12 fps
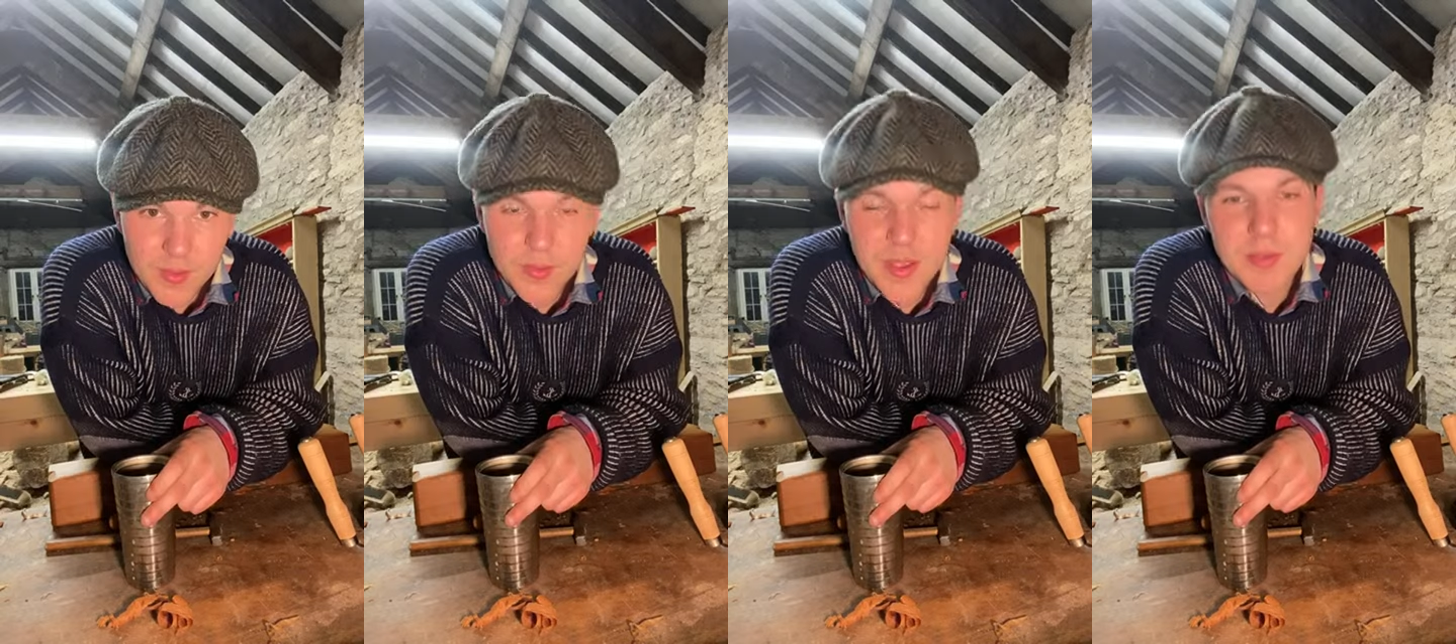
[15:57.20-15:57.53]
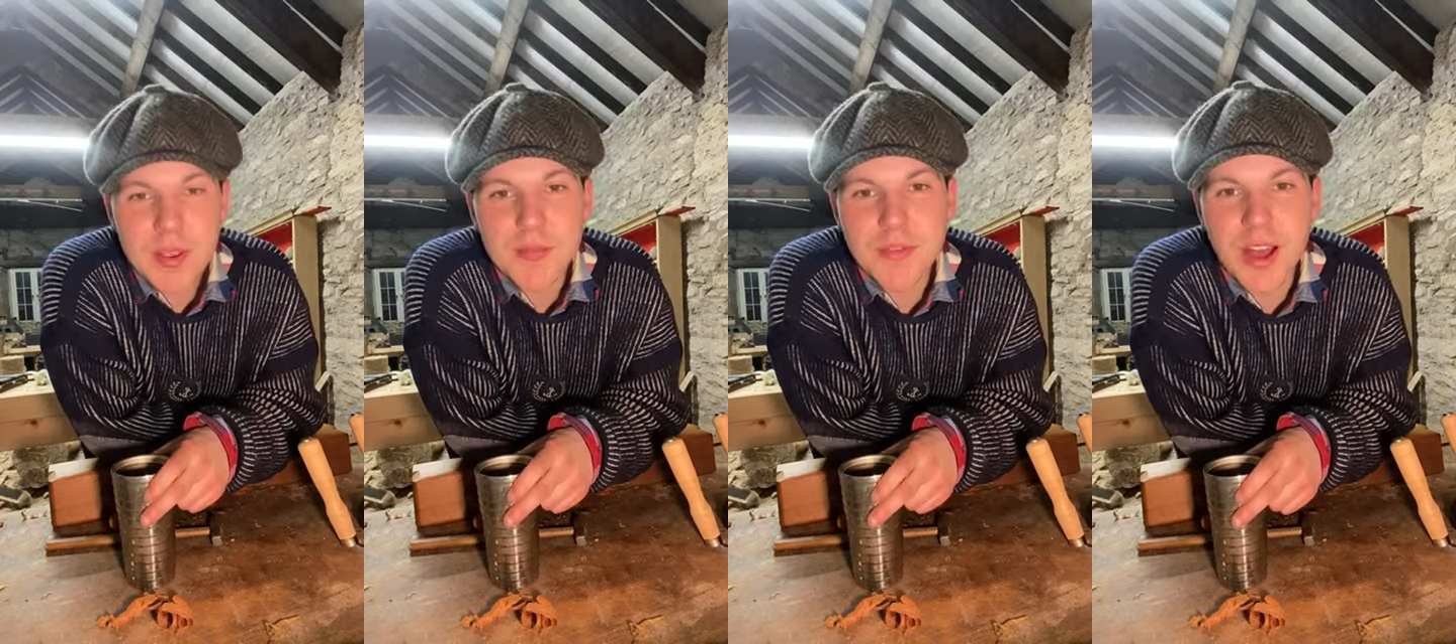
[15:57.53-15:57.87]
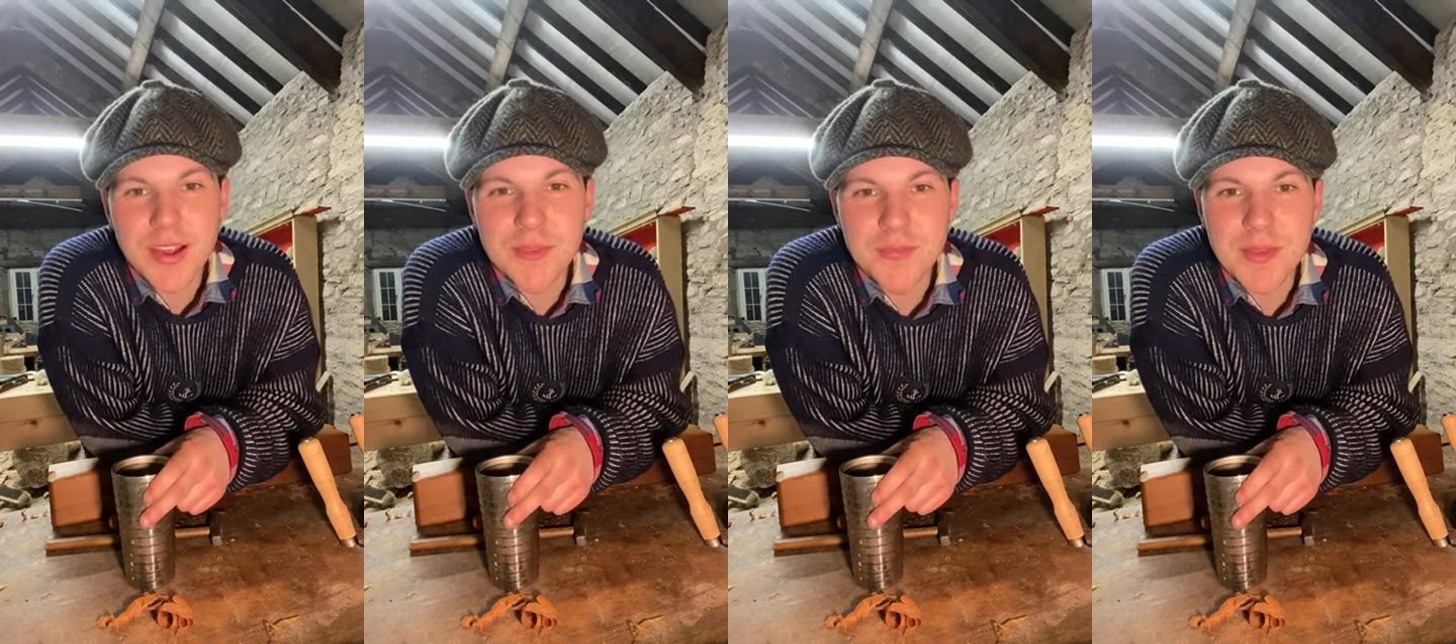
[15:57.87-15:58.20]
Maybe I'm wrong.
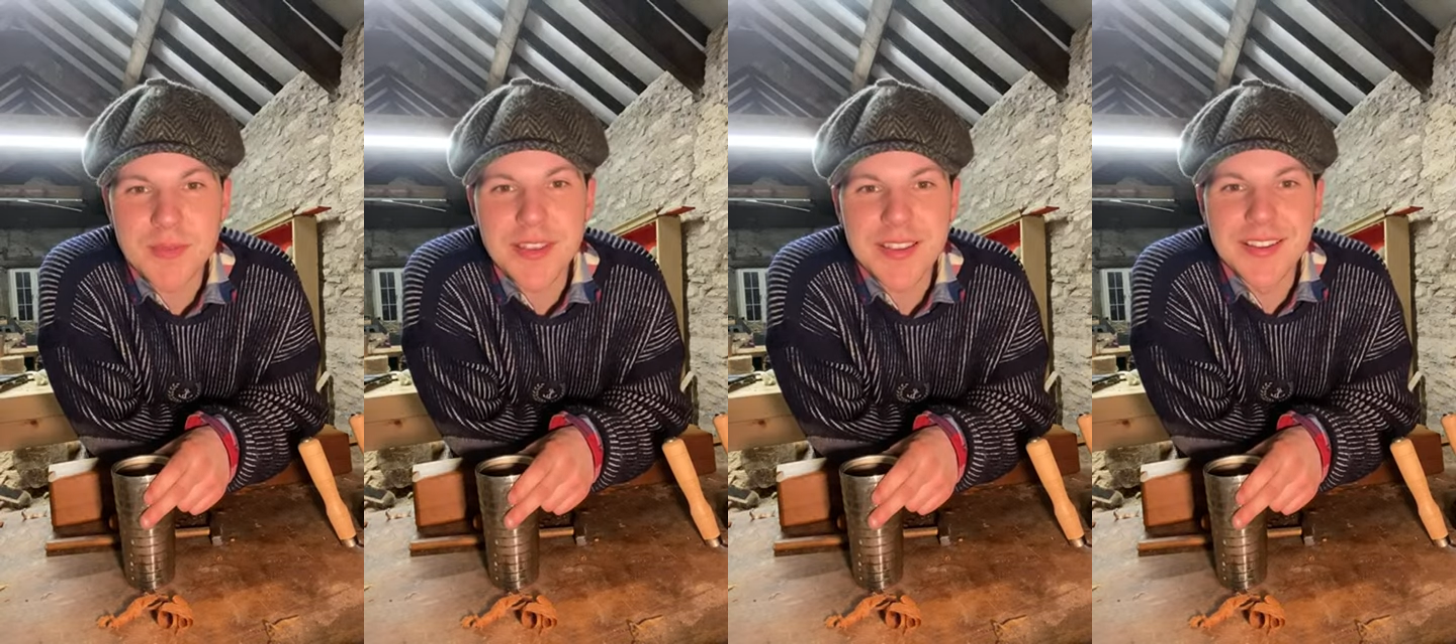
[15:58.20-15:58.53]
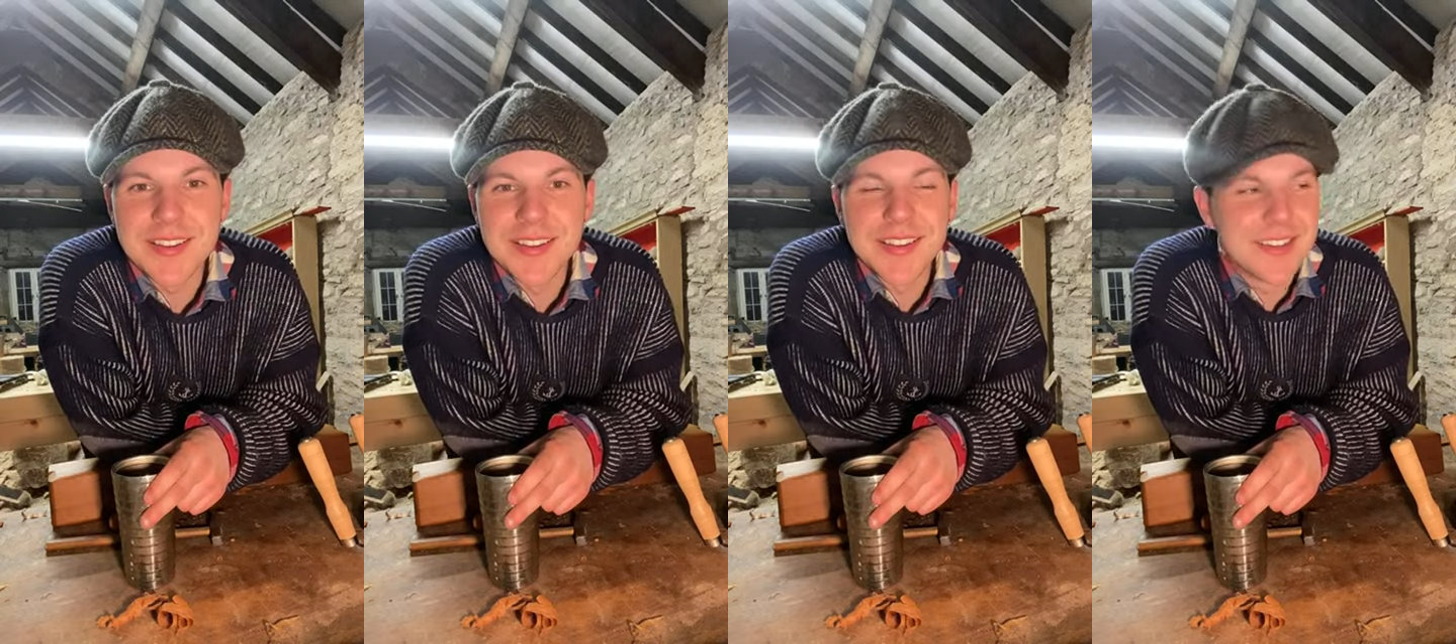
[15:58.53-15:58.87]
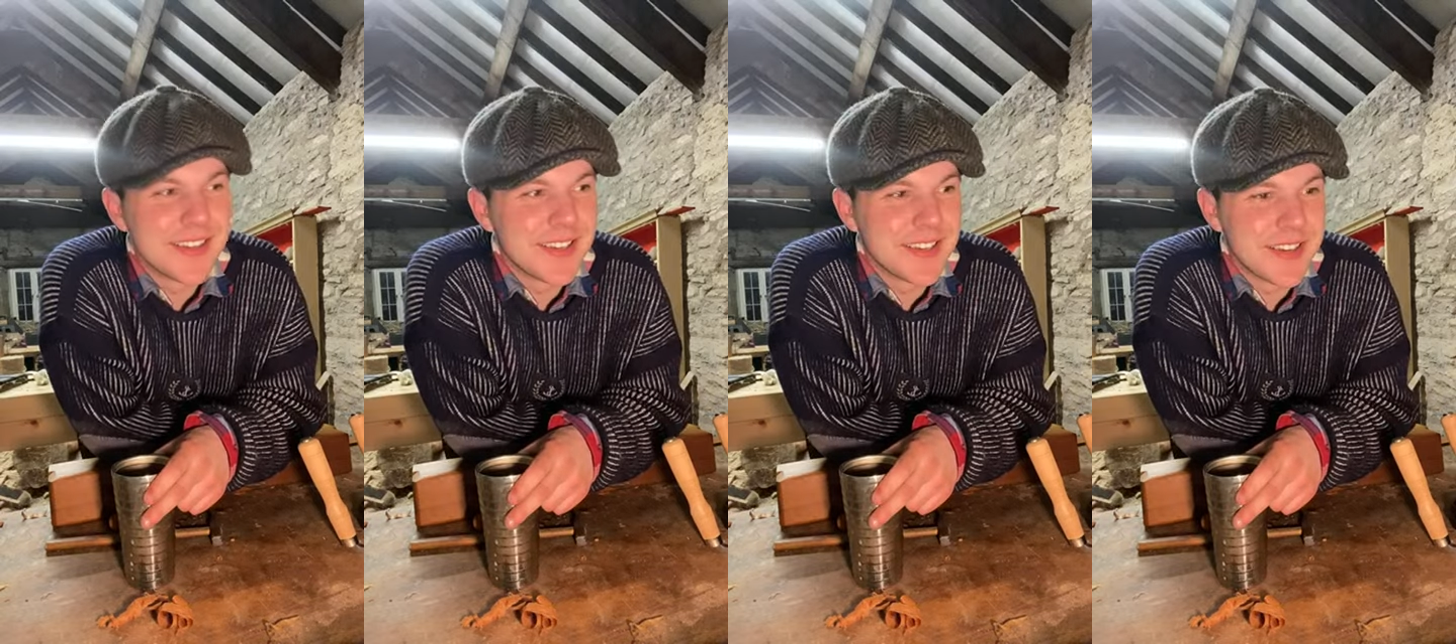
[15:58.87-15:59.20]
Maybe
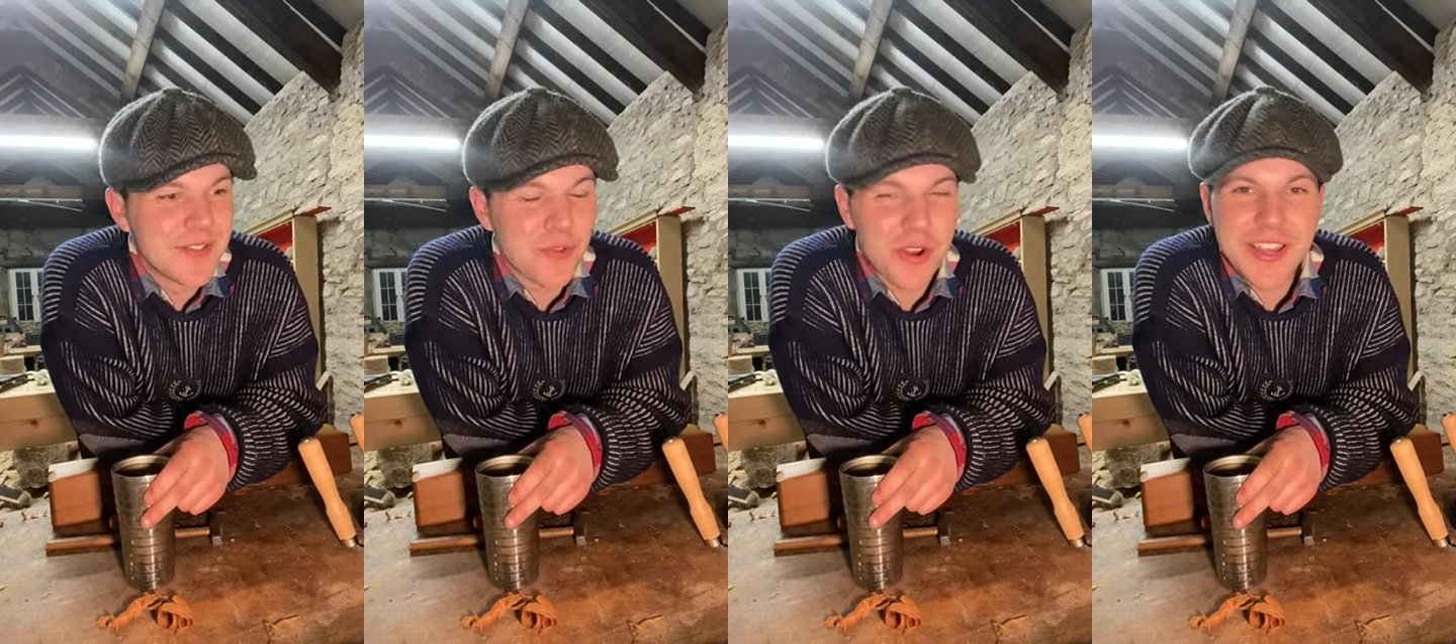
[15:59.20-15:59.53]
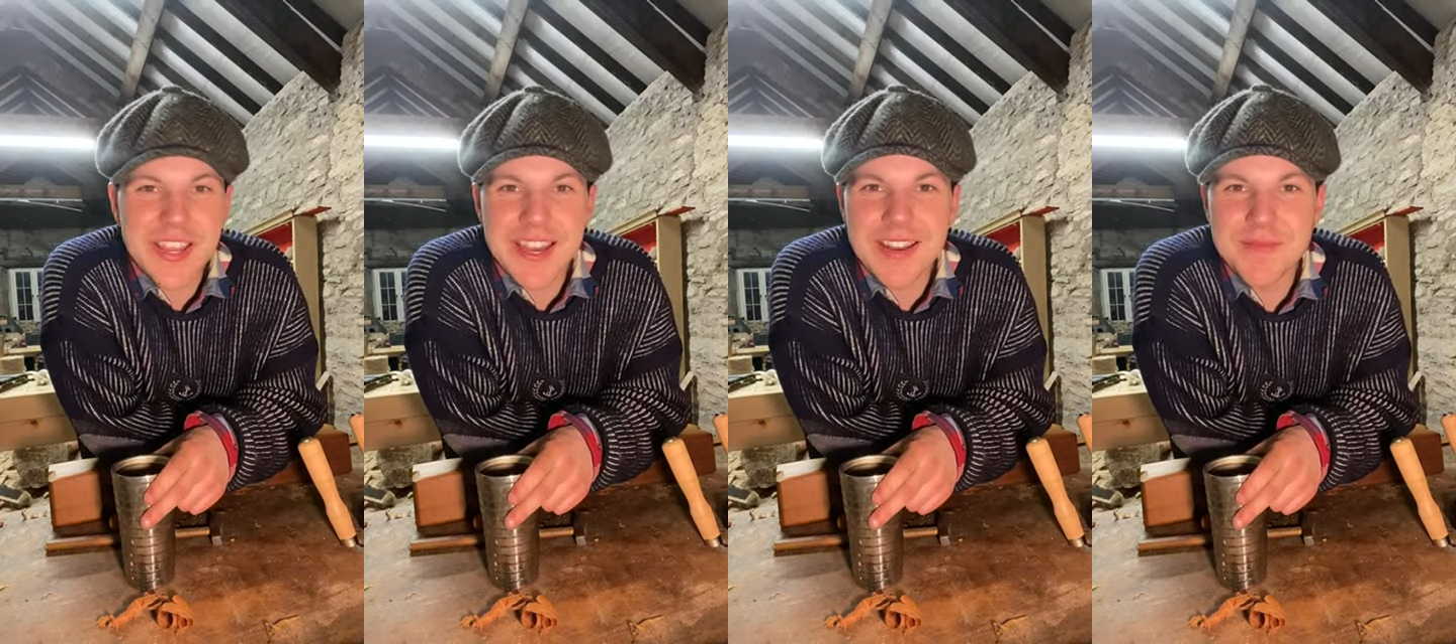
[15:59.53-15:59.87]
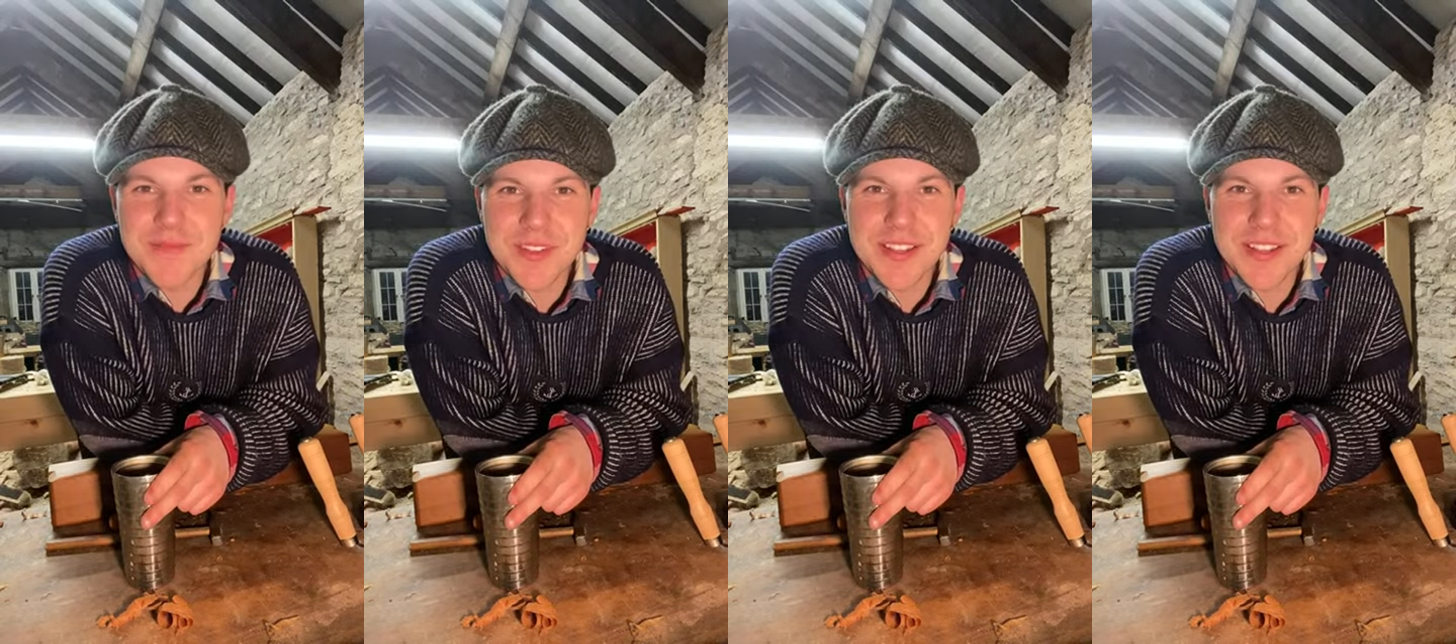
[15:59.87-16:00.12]
Roy Keane,